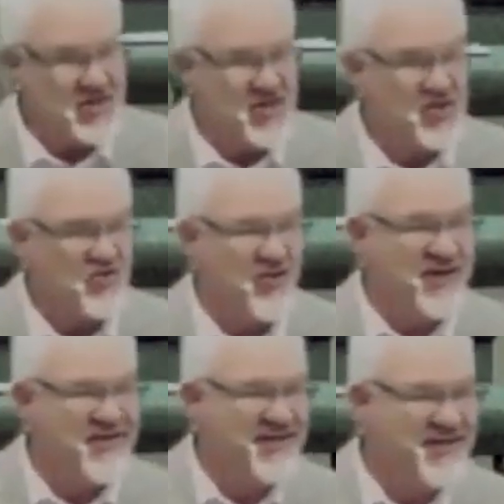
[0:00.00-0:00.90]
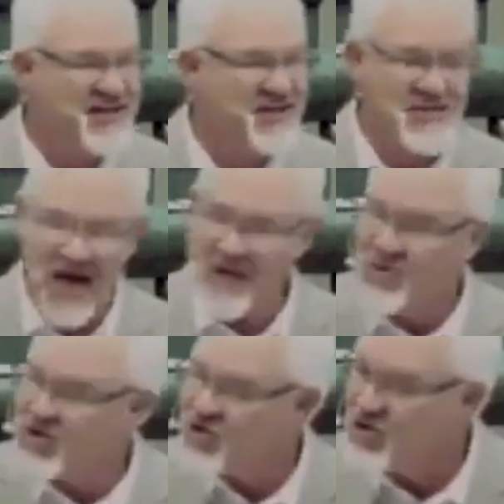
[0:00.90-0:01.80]
to strengthen and
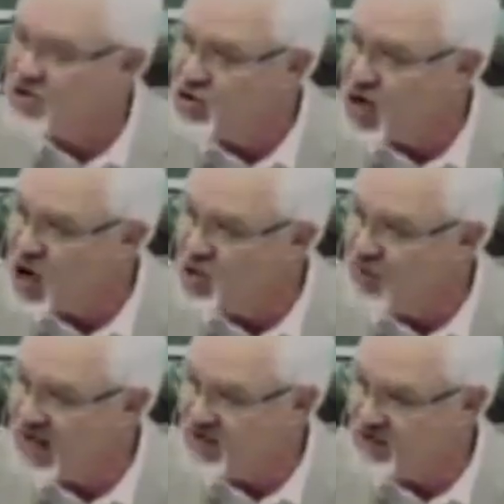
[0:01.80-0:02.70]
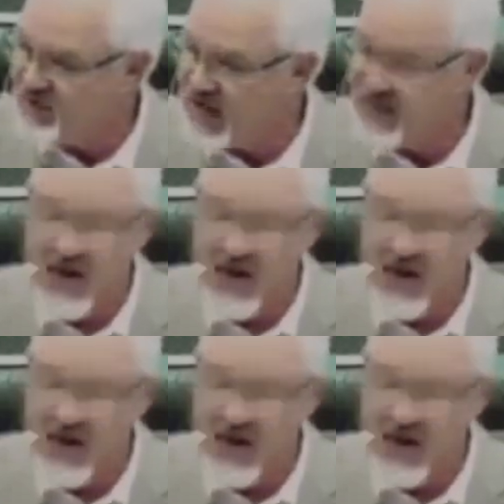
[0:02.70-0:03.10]
establish your hope and your faith.